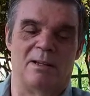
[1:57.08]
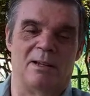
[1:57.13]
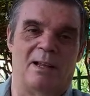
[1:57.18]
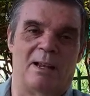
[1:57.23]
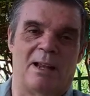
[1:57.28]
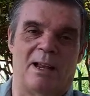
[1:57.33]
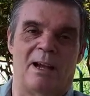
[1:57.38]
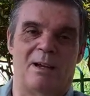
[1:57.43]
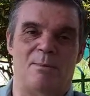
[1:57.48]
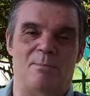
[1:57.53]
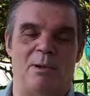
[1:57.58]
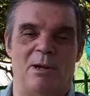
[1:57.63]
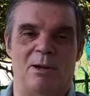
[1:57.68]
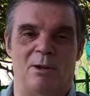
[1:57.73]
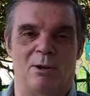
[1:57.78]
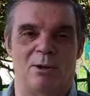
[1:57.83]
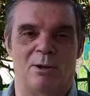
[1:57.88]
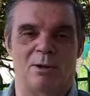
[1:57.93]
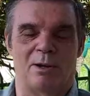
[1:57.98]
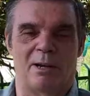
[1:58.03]
line
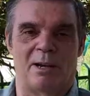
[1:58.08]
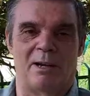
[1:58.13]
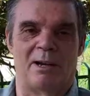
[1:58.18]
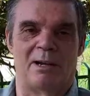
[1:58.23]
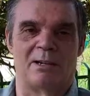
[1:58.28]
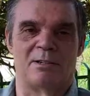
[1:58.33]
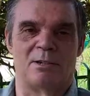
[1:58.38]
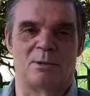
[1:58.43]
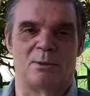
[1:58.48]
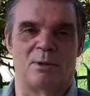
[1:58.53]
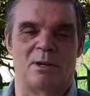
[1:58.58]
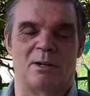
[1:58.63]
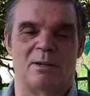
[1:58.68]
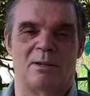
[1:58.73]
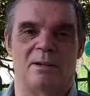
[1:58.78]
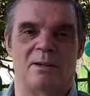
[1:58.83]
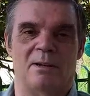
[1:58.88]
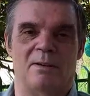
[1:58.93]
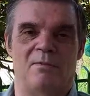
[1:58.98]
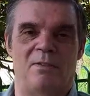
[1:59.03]
below and I'll do a
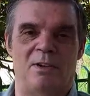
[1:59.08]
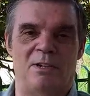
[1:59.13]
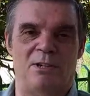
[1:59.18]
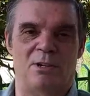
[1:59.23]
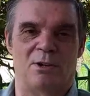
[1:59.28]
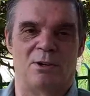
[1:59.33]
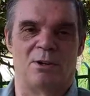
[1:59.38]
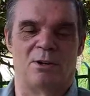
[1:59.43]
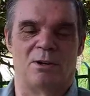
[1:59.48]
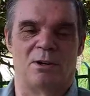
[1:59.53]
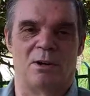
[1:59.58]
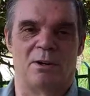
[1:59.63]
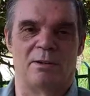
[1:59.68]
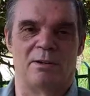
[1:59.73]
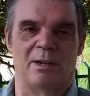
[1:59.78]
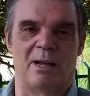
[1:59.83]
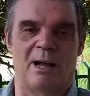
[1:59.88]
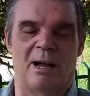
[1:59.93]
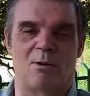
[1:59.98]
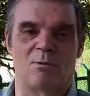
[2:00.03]
video
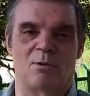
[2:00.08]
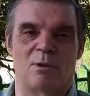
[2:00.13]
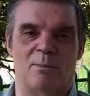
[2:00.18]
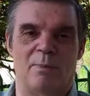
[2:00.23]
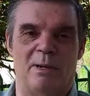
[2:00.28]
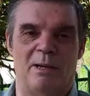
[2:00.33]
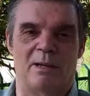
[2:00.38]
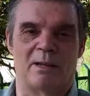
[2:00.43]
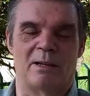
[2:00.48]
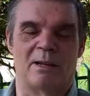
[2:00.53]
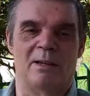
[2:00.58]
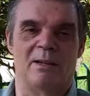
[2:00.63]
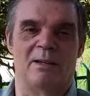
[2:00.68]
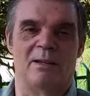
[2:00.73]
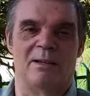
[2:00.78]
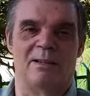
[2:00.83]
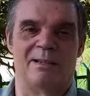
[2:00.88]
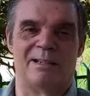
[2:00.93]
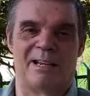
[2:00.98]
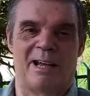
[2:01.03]
on how to make
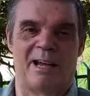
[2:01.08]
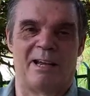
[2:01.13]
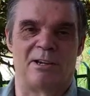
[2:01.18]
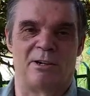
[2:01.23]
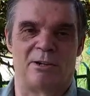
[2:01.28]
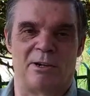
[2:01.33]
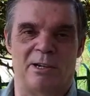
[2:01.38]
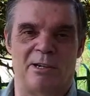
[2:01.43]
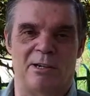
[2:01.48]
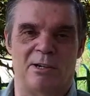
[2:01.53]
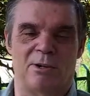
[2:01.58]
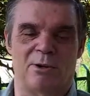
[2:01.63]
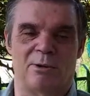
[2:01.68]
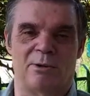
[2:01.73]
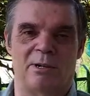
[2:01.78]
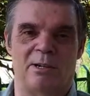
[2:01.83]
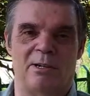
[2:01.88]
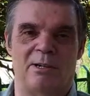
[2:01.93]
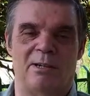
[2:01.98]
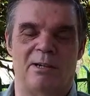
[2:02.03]
Thai green
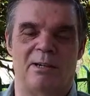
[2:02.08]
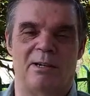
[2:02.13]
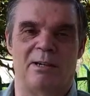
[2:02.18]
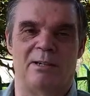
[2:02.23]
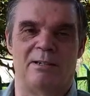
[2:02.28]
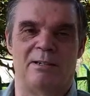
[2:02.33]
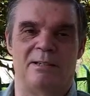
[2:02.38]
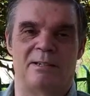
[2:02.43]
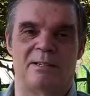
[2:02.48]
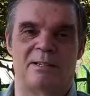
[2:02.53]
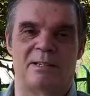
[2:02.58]
curry and the